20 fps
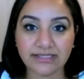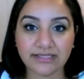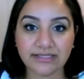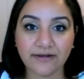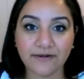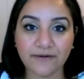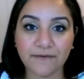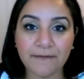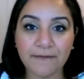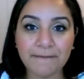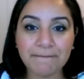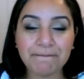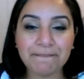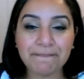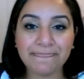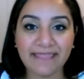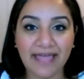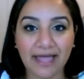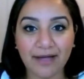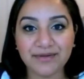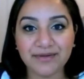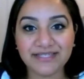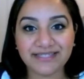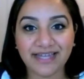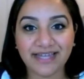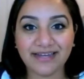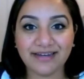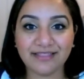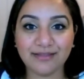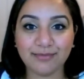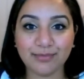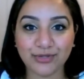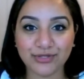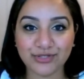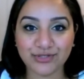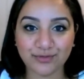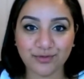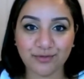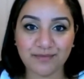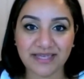So that was kind of the
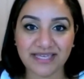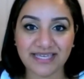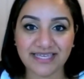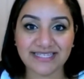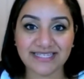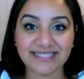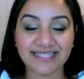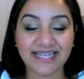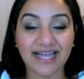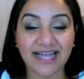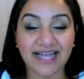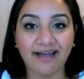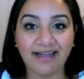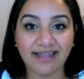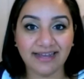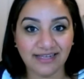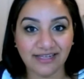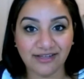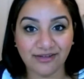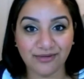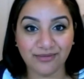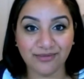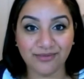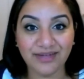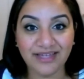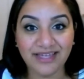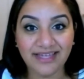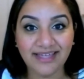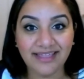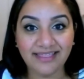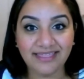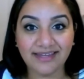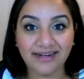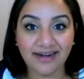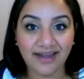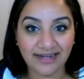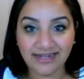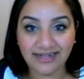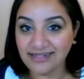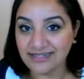push for me, is I knew that
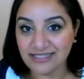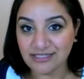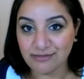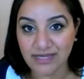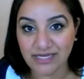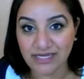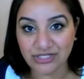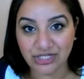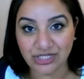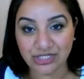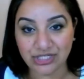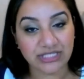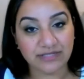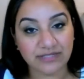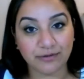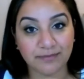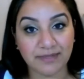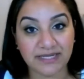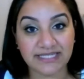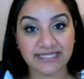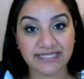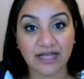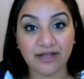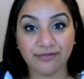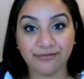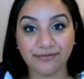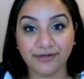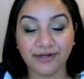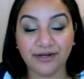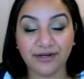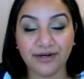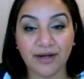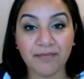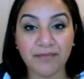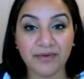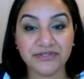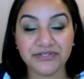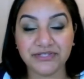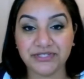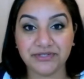I needed to make changes for myself for a
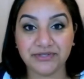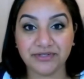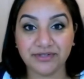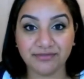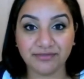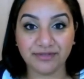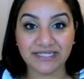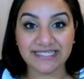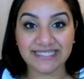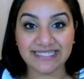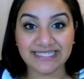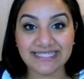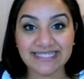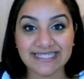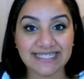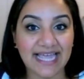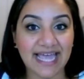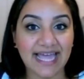multitude of reasons.